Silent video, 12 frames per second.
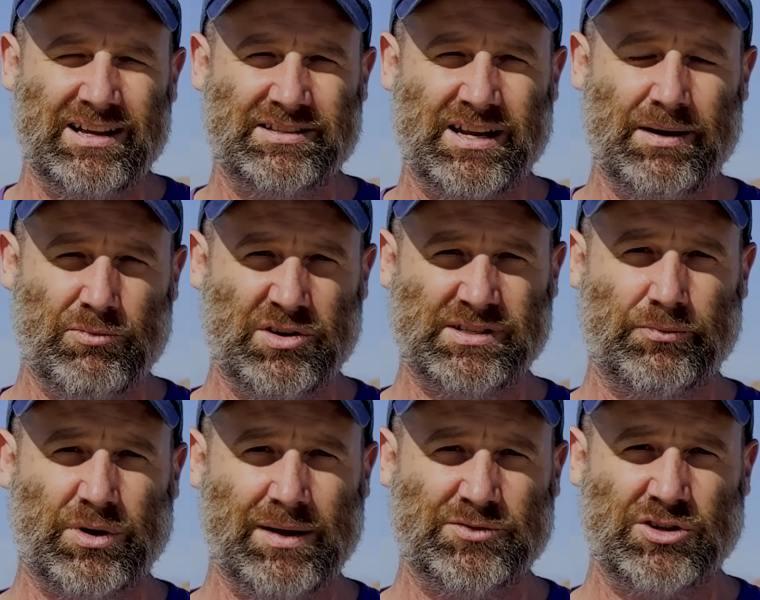Internet Mersenne
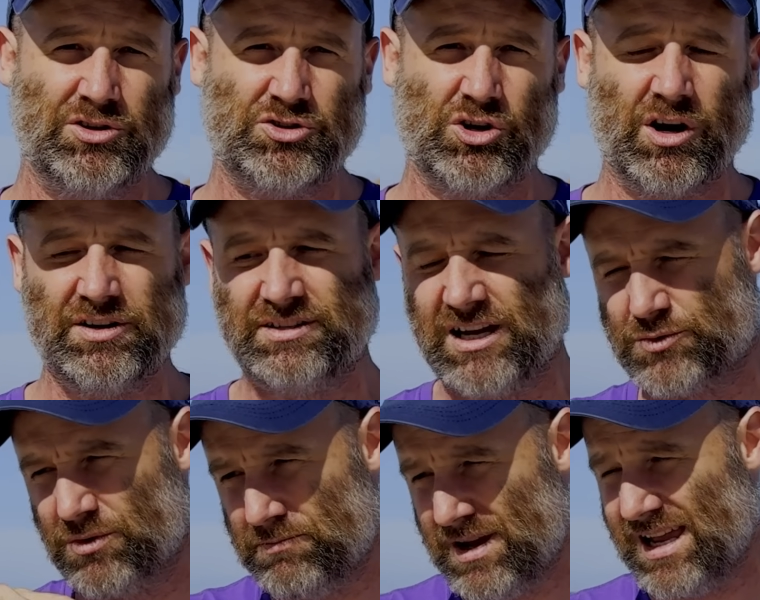Prime Search, who got in touch
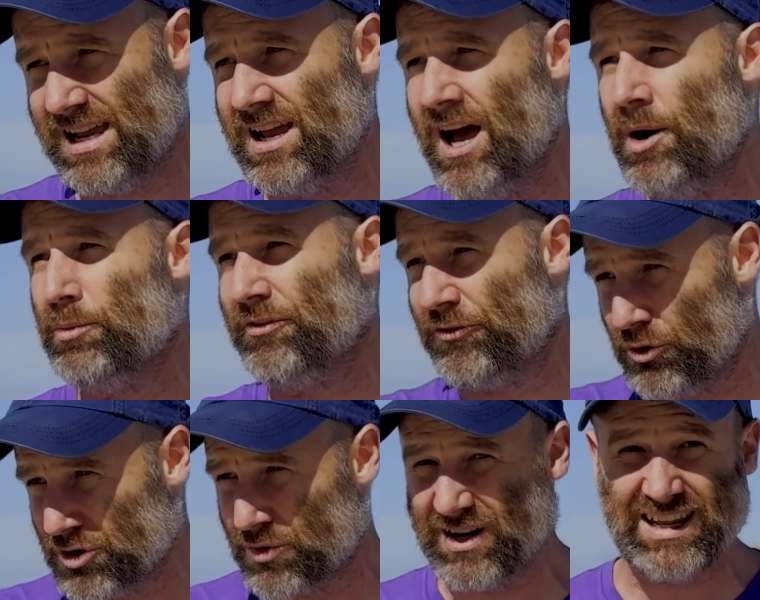with me before
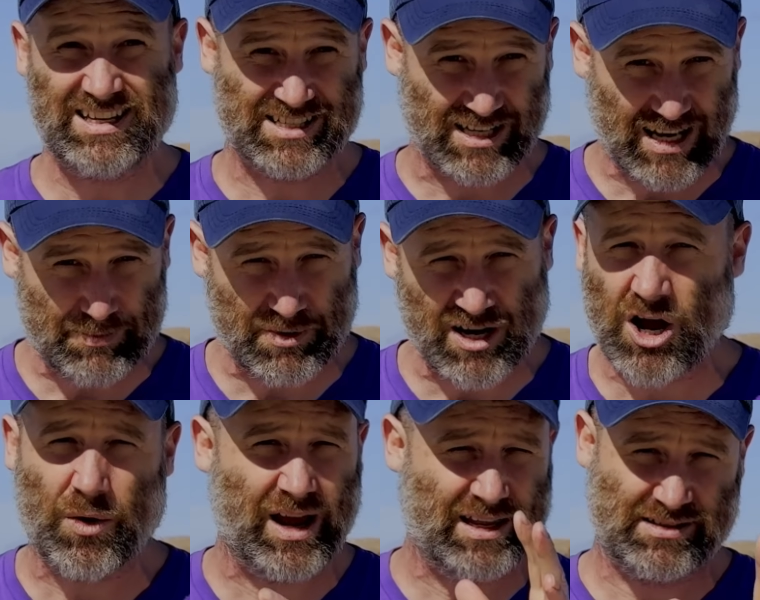the release to let me
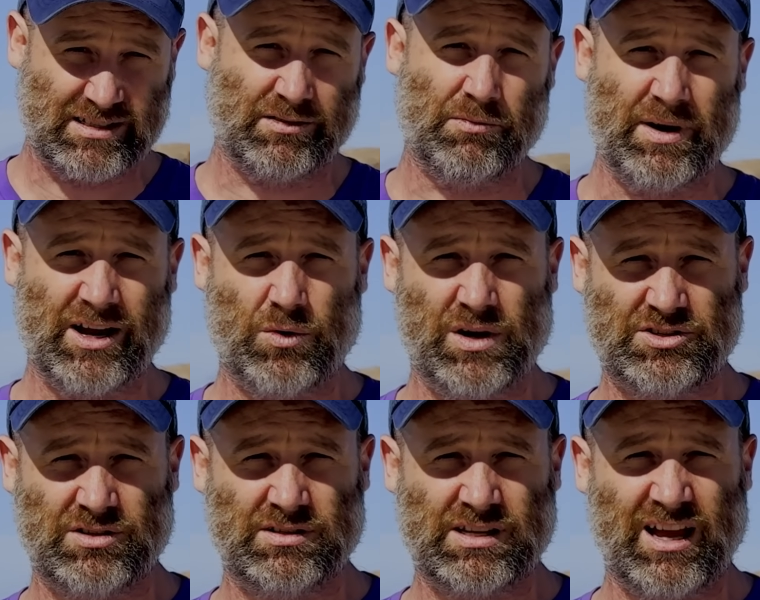know, answer some of my
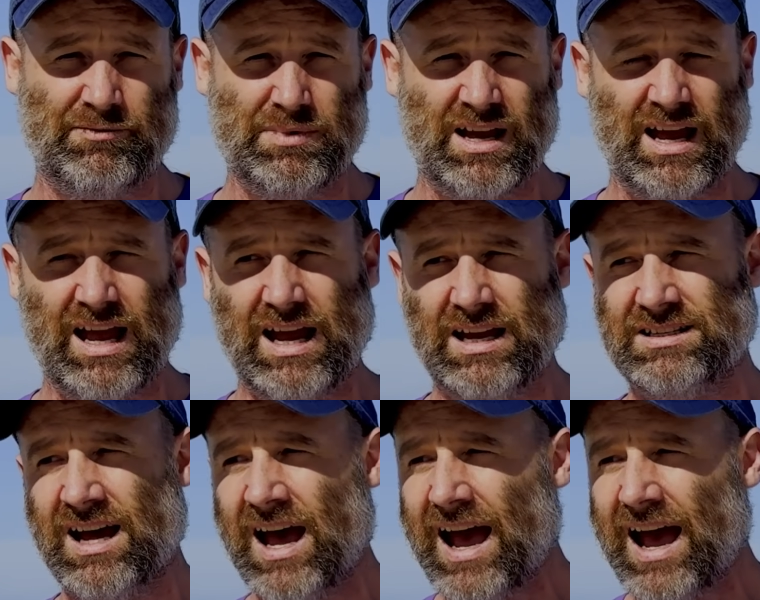questions, gave me a hand.